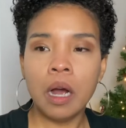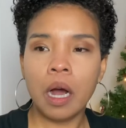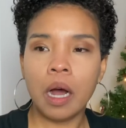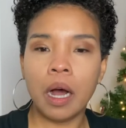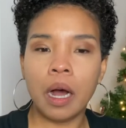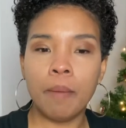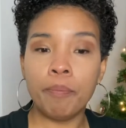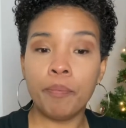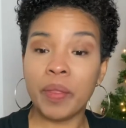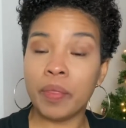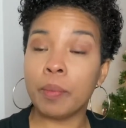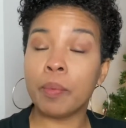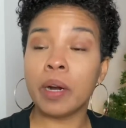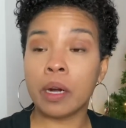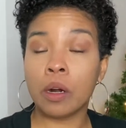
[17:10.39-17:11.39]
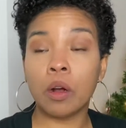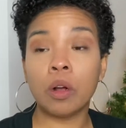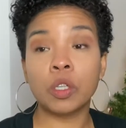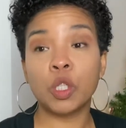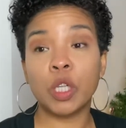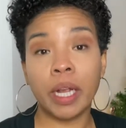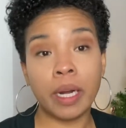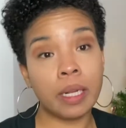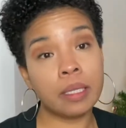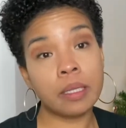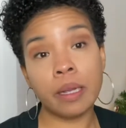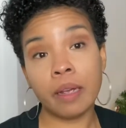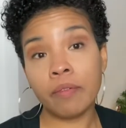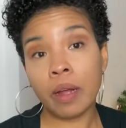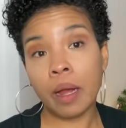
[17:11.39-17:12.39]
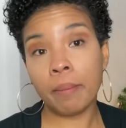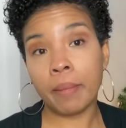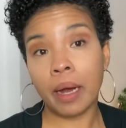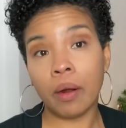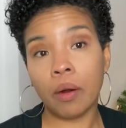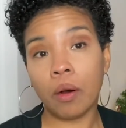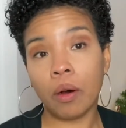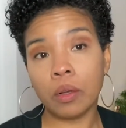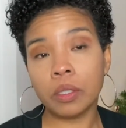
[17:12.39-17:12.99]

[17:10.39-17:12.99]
But the brand called Shannon's, they've come out